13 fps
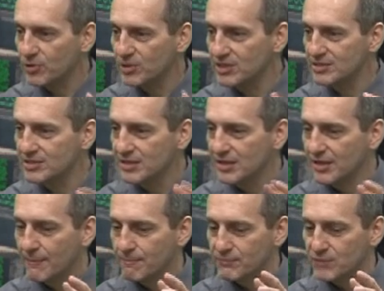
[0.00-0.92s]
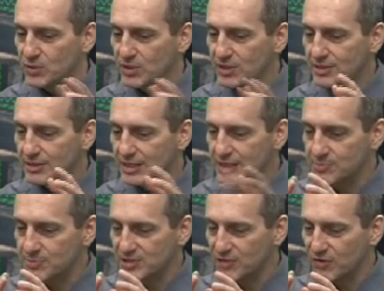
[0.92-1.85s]
is, you need to get
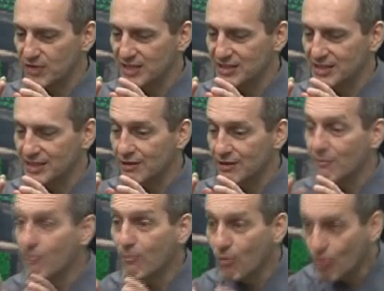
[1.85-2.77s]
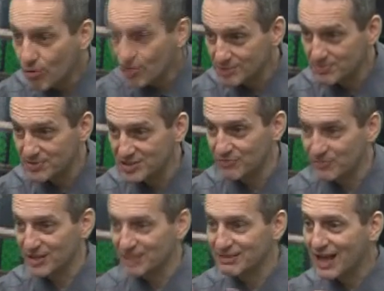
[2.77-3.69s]
specific and then get more
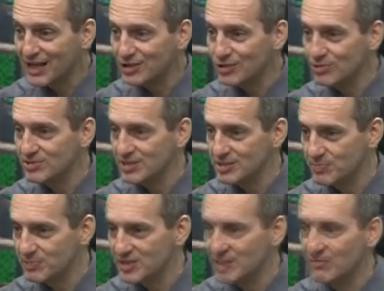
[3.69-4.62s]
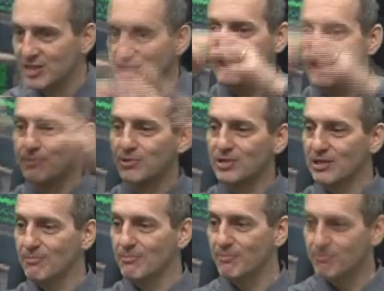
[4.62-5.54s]
specific. Not use the specific example to
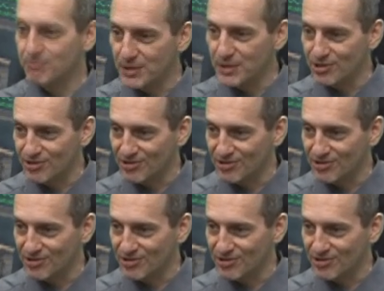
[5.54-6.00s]
get bigger.